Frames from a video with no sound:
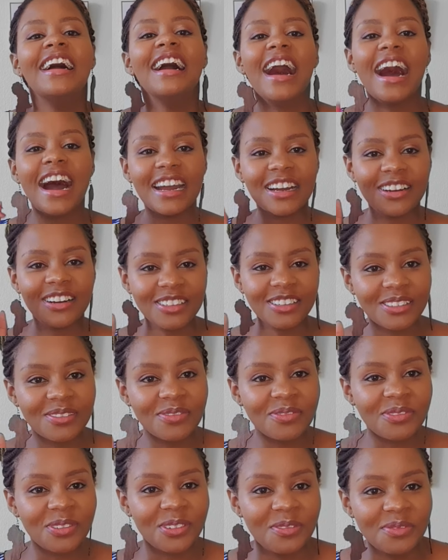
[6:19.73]
I got them
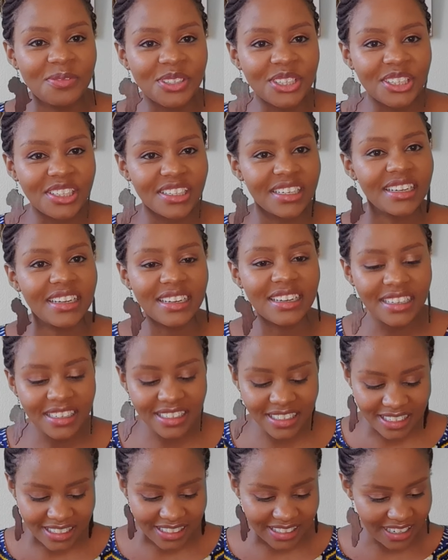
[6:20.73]
from Shein.
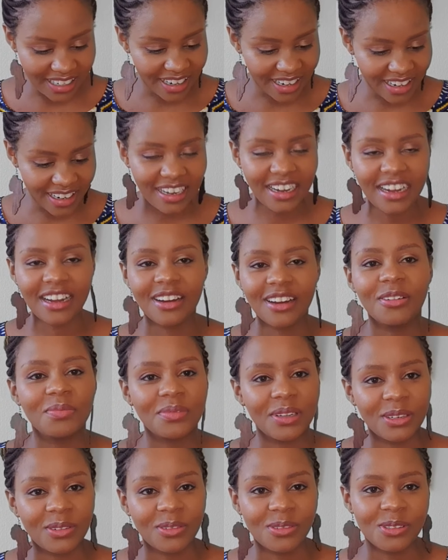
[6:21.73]
Yeah, I hope
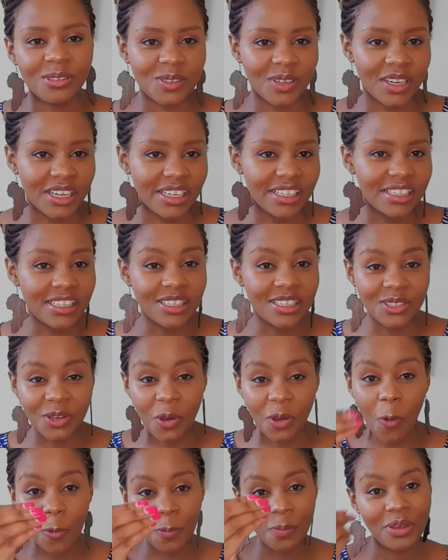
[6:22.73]
that also answers your
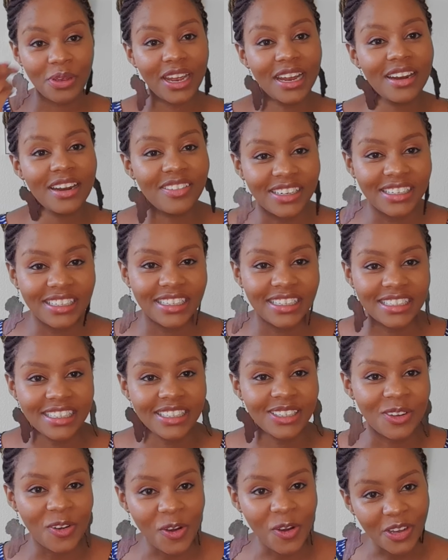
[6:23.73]
au pair
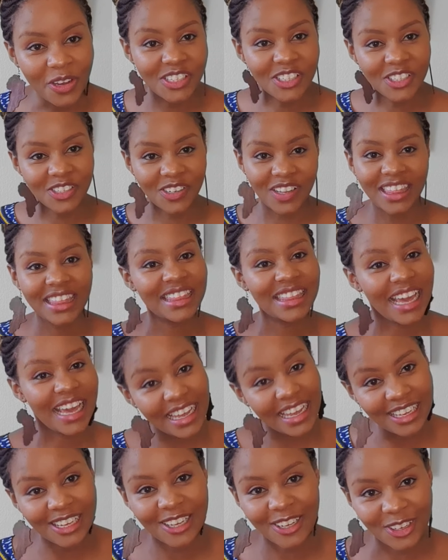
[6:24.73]
related question.
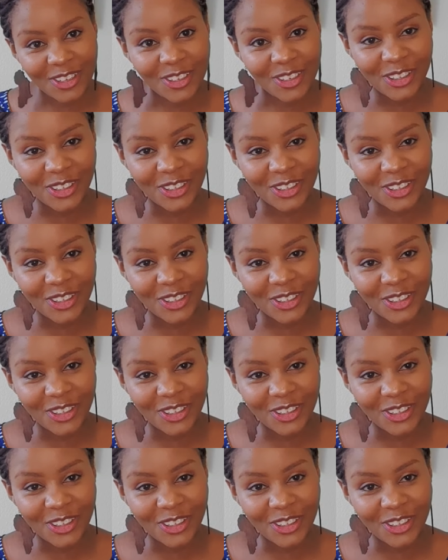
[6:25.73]
Thank you.